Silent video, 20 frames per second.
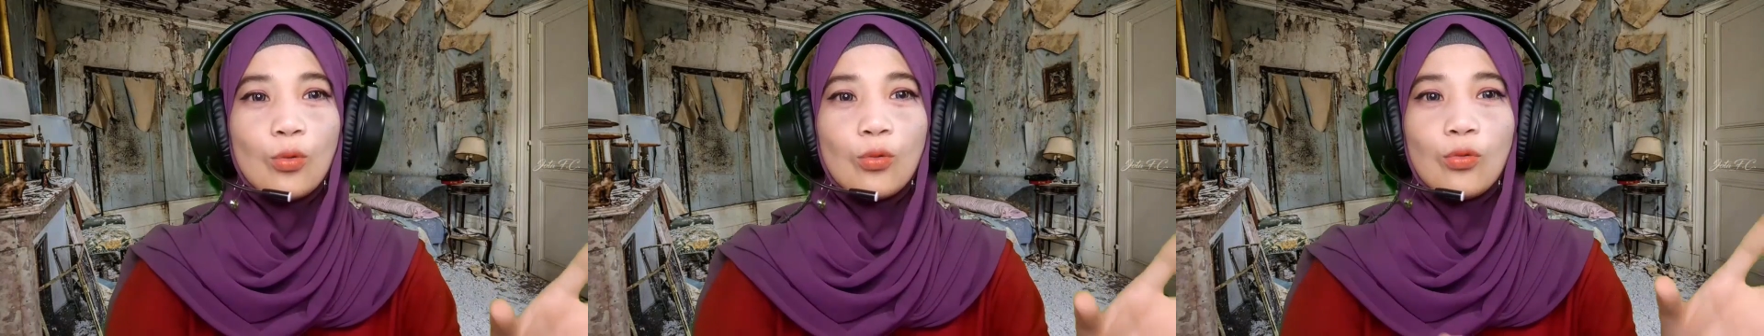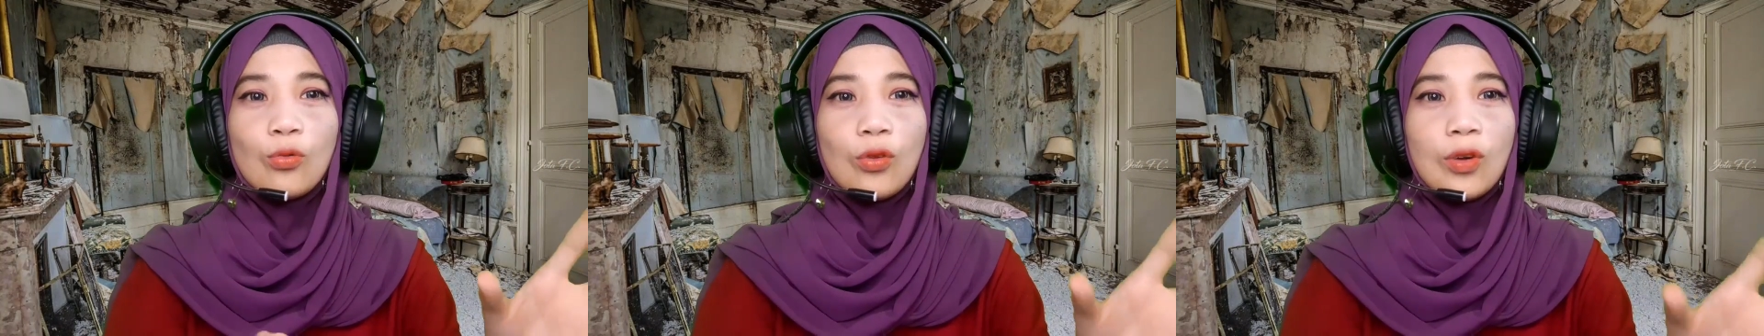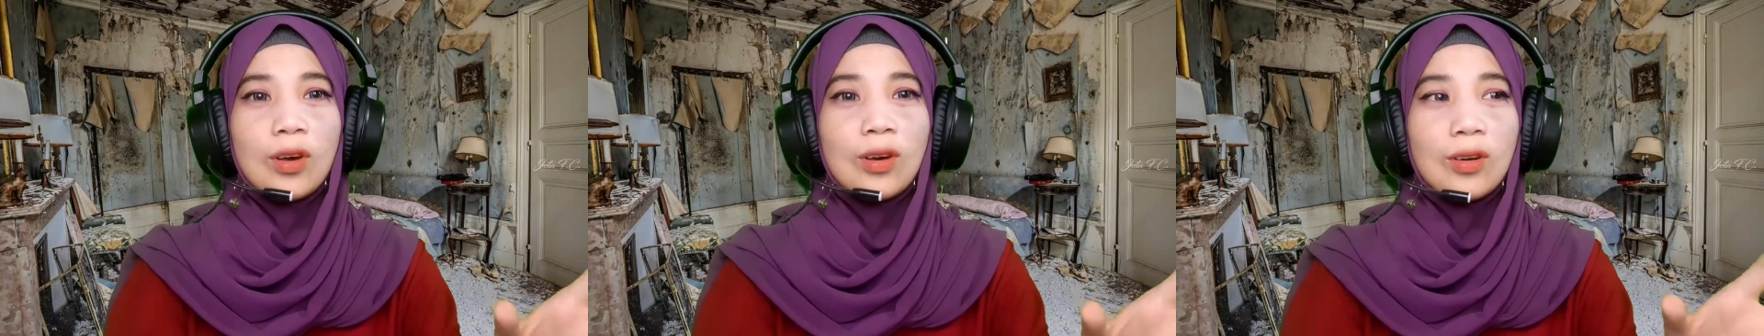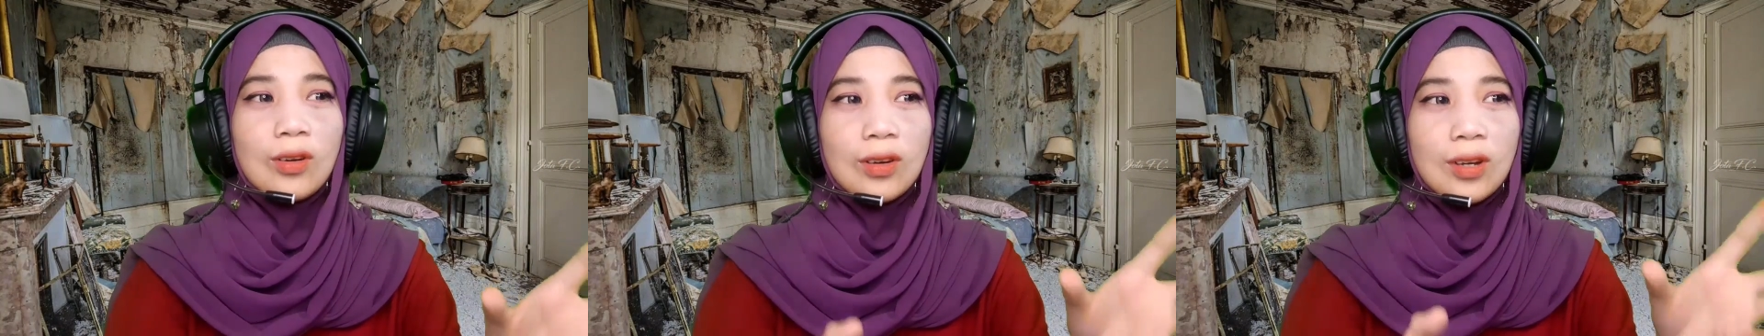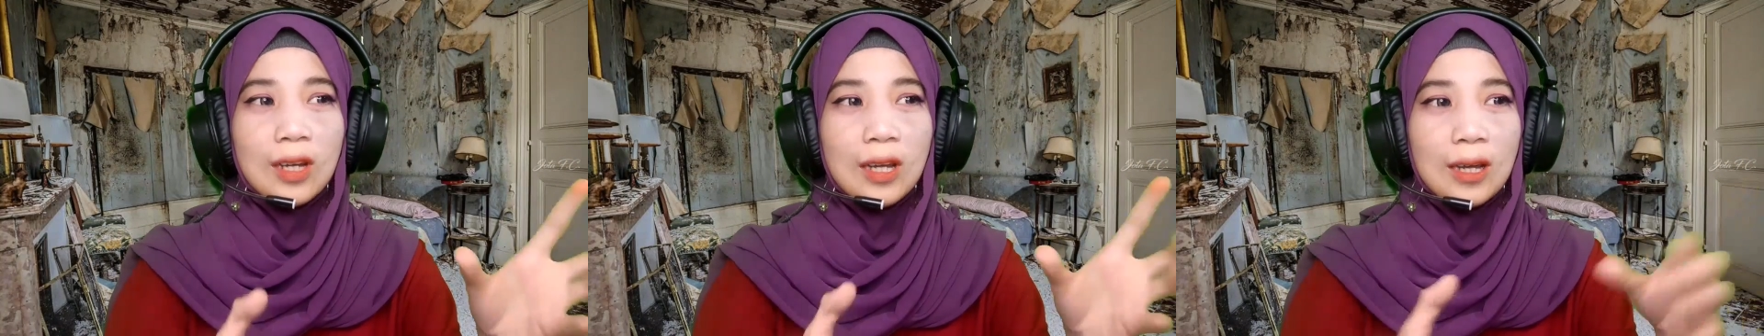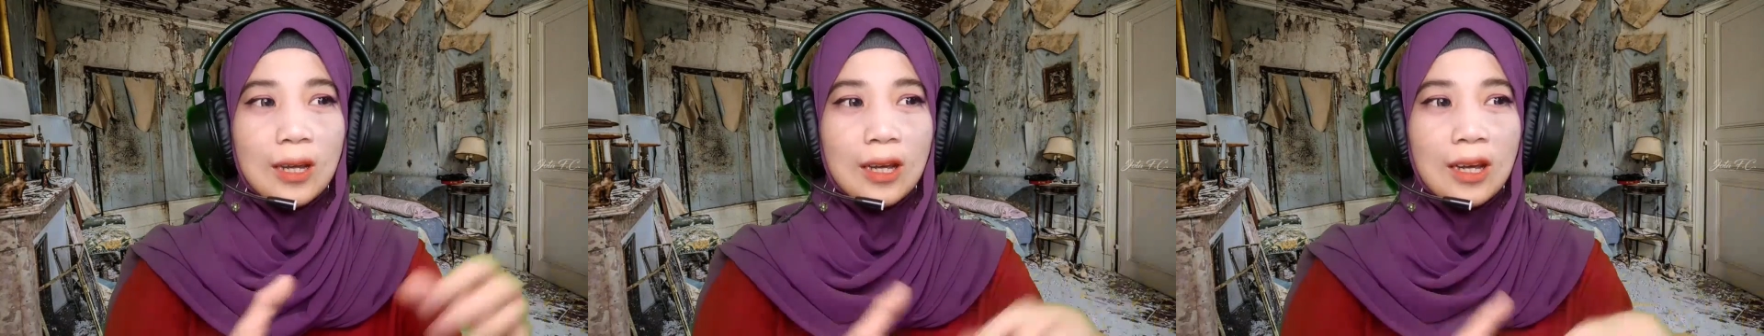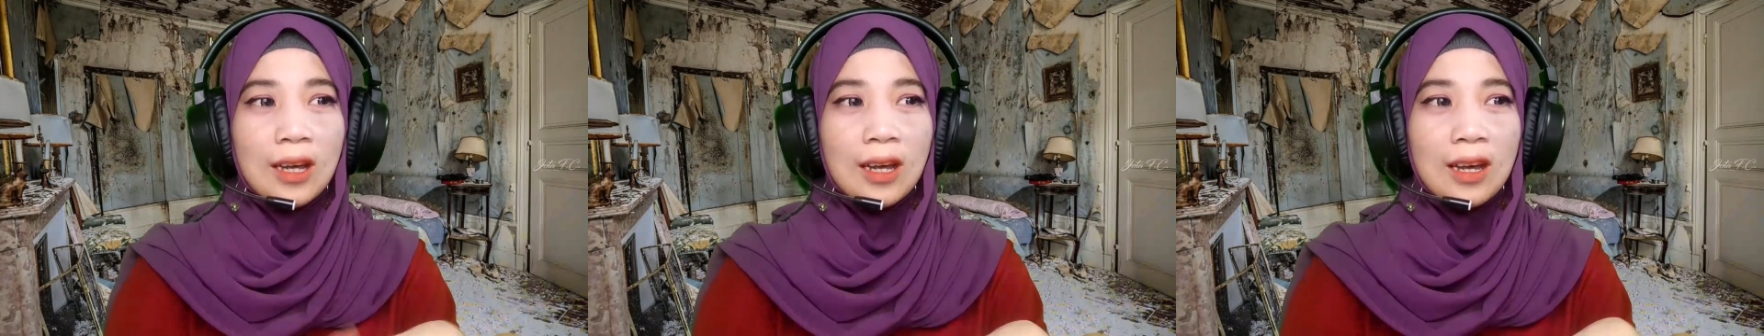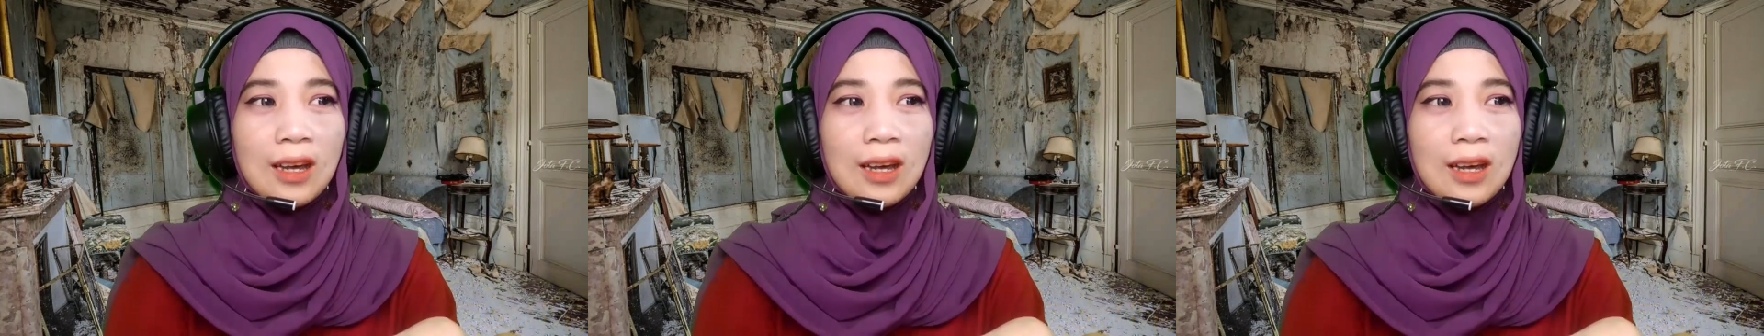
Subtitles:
very